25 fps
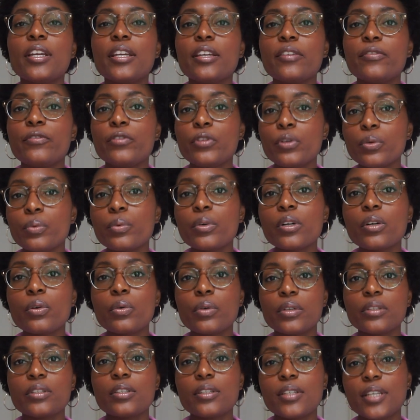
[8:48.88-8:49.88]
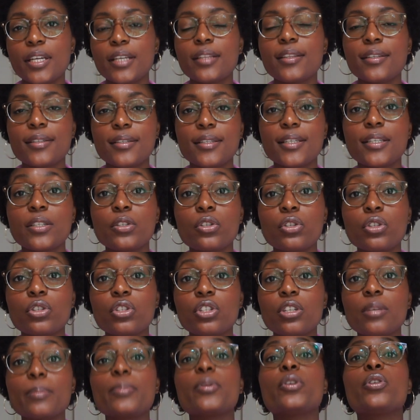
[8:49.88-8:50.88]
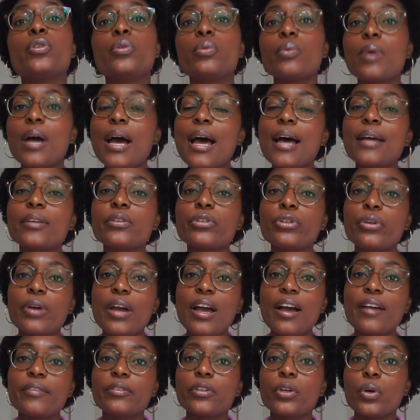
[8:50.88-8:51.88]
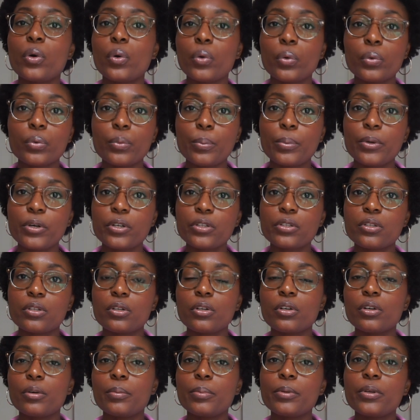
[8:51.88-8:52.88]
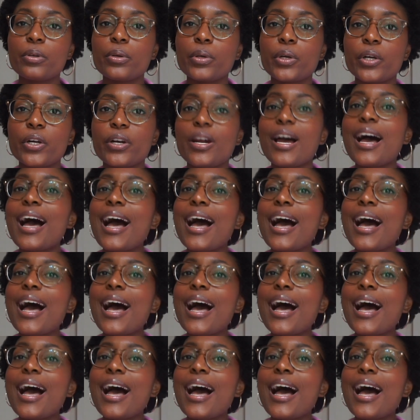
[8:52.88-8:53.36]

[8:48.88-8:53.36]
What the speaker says: If you were going to take this internship, you had to have your own personal computer.